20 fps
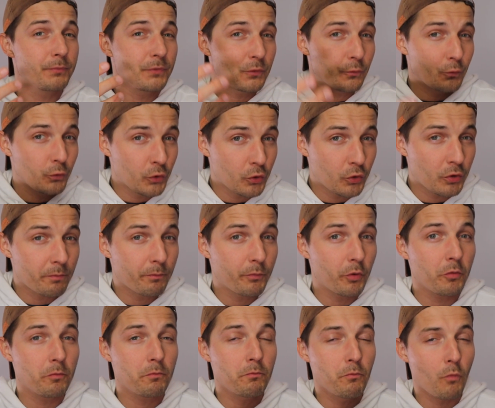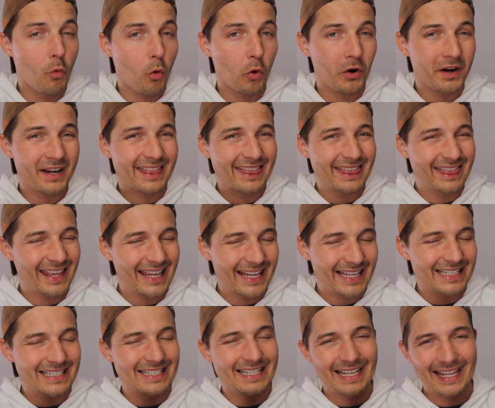you can put more
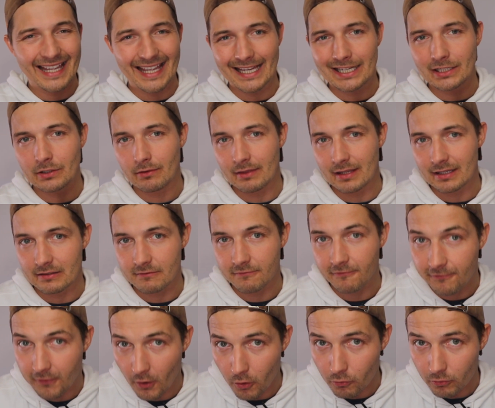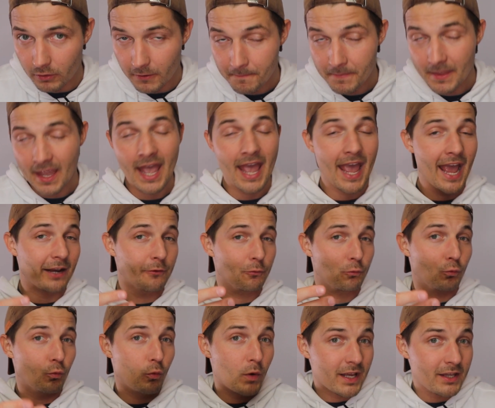things into this phone.
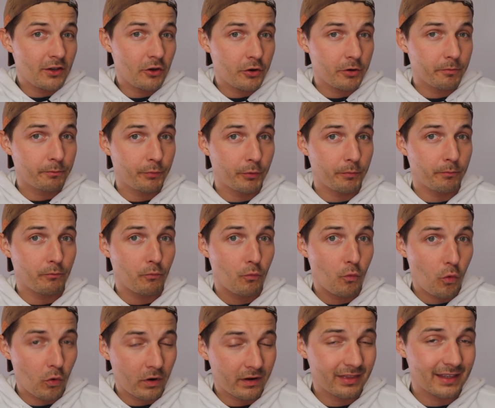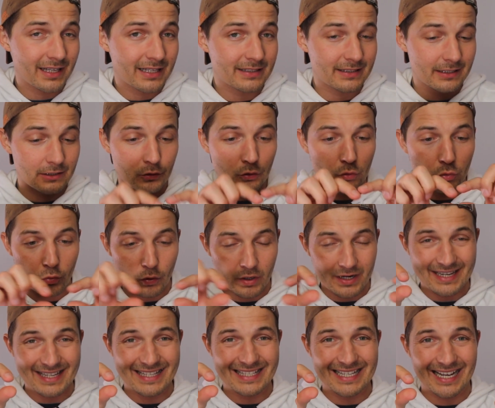And when you can put more things into a
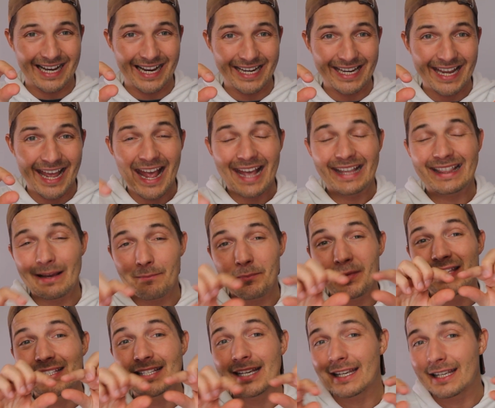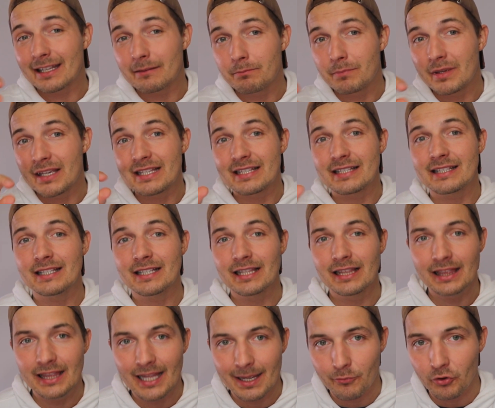design, that means it can be
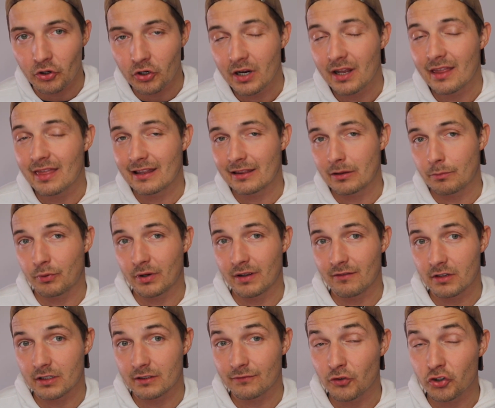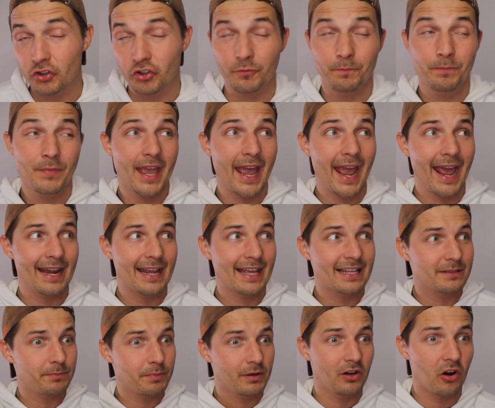slimmer than the previous version. And
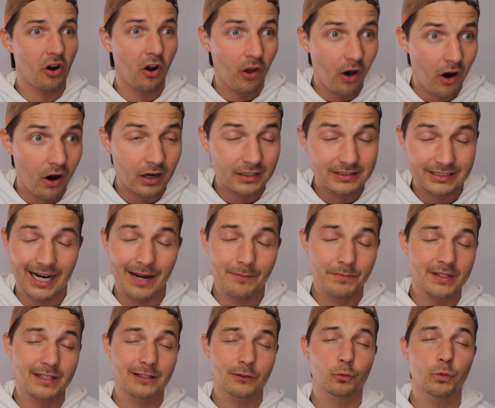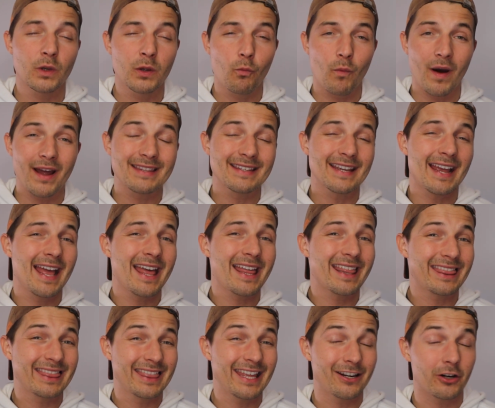it's been a long time since we went
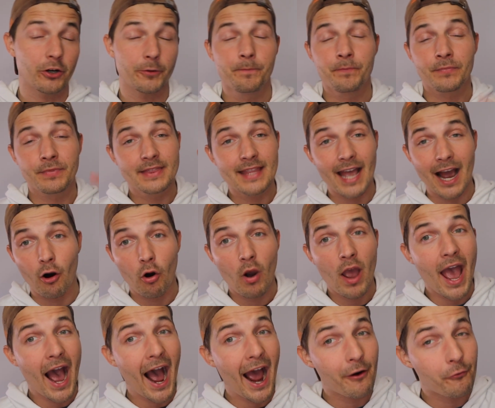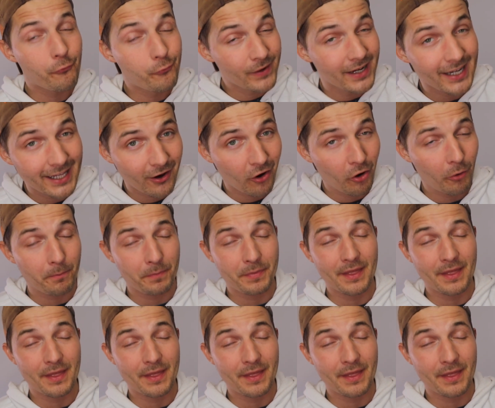thinner. Now, I really hope